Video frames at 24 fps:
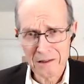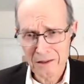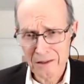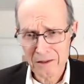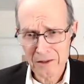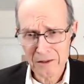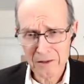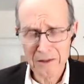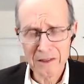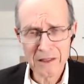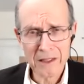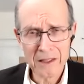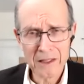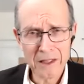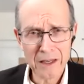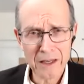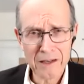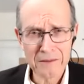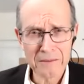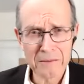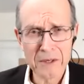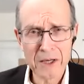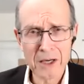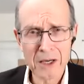and doing a lot
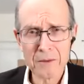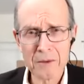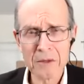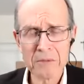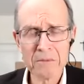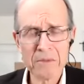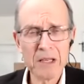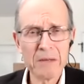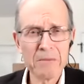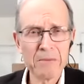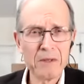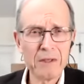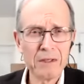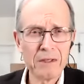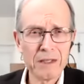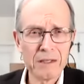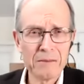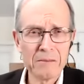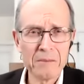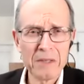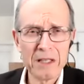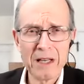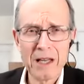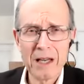of prayer with people,
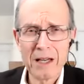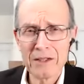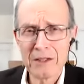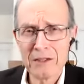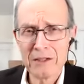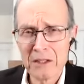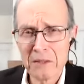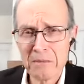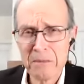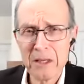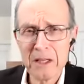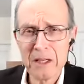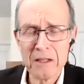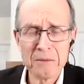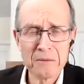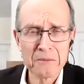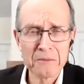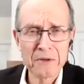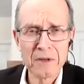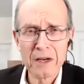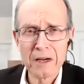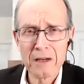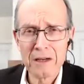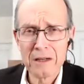and been asked to speak in
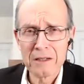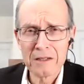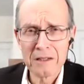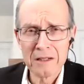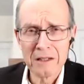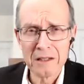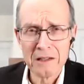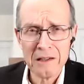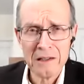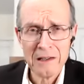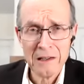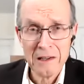prayers, and